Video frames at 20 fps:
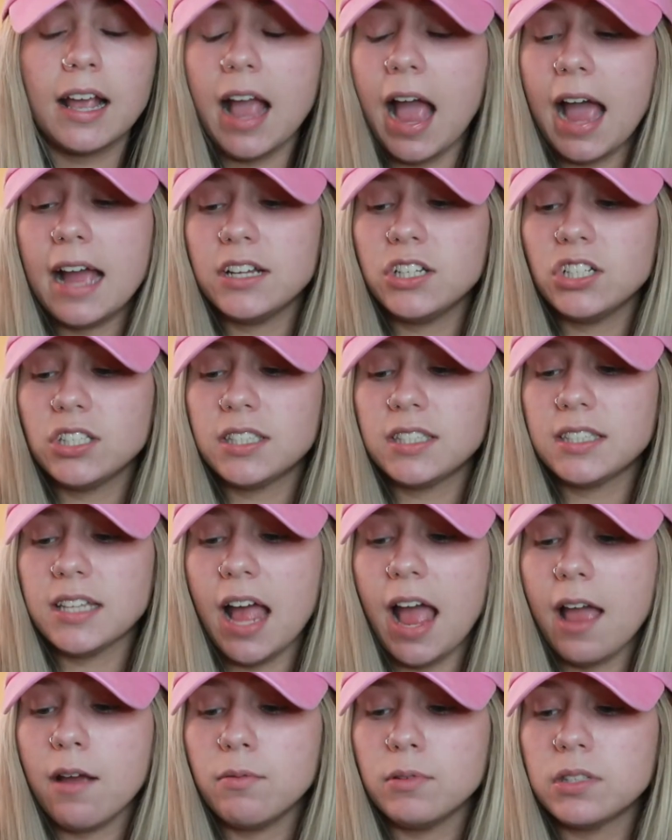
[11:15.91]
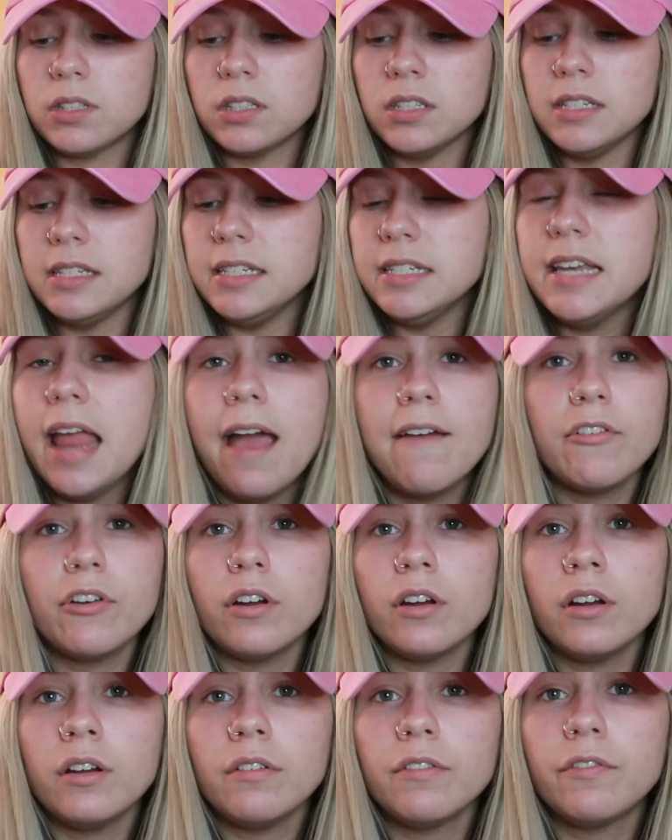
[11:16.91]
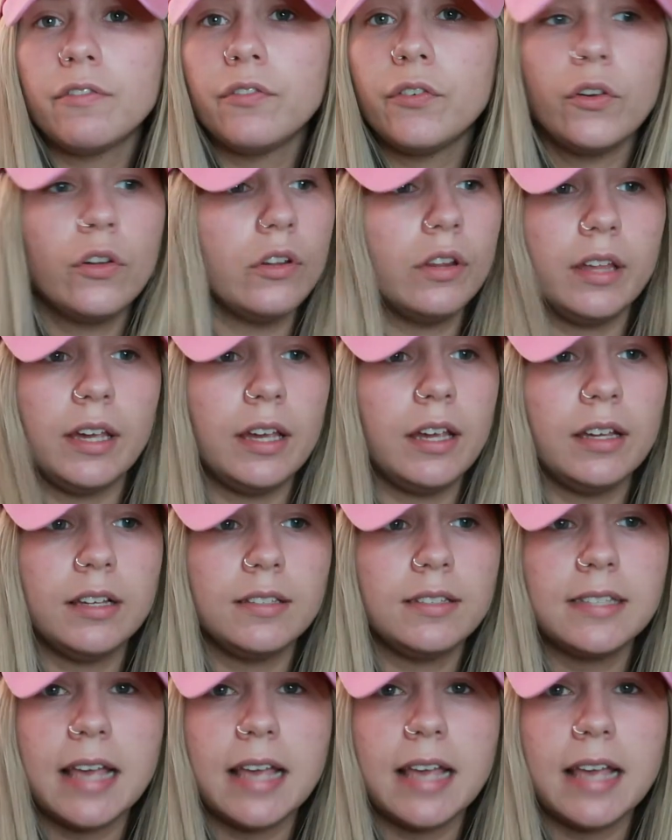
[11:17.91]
I was never fully